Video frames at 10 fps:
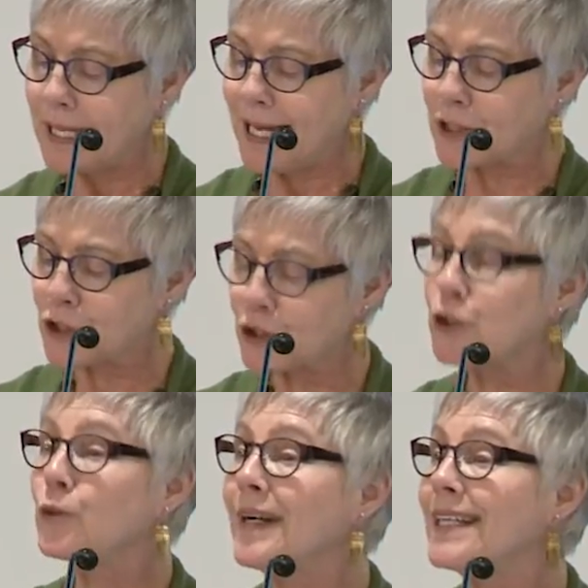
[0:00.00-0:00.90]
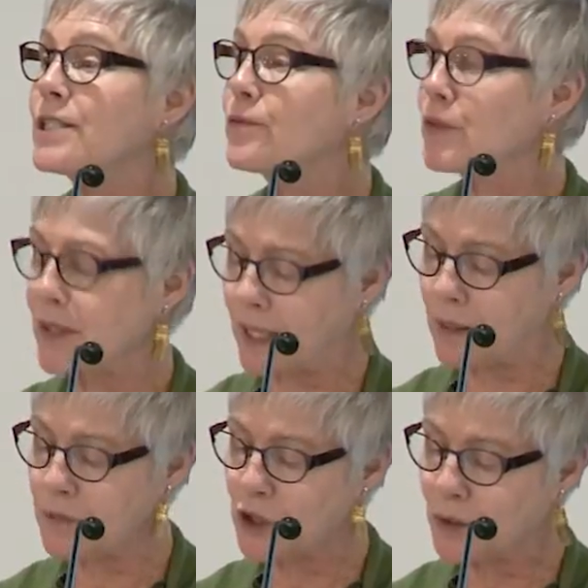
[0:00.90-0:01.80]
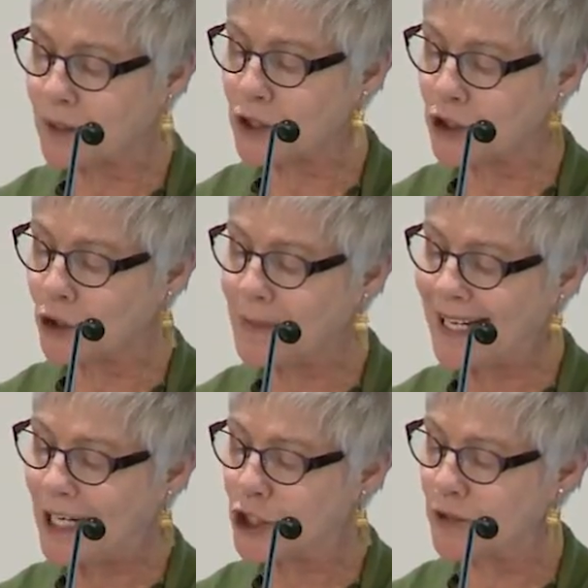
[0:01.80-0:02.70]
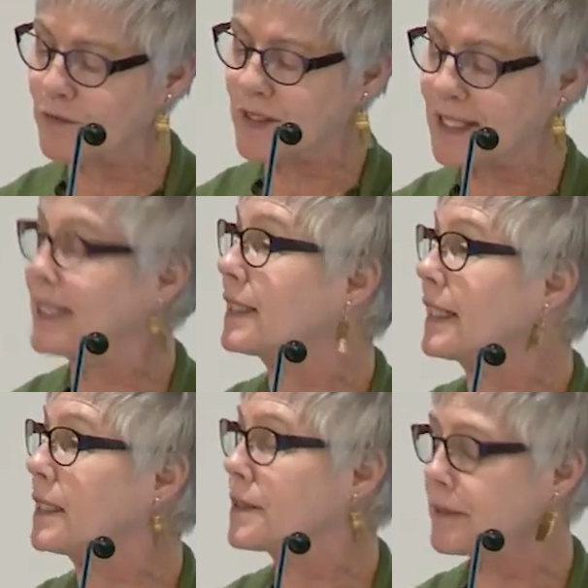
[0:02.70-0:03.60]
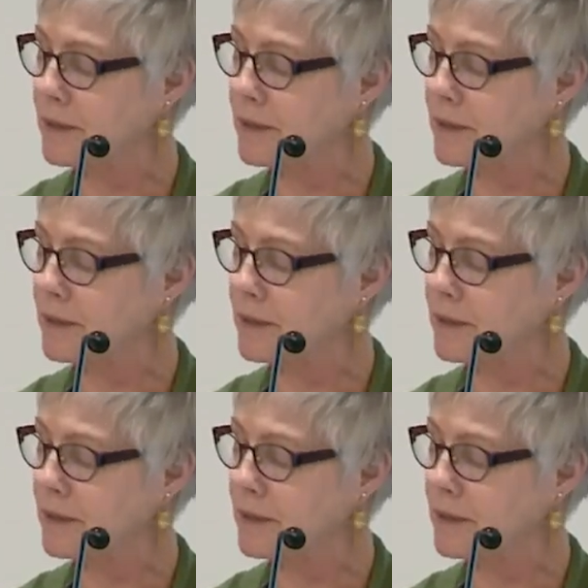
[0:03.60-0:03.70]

and to transfer them to extermination facilities,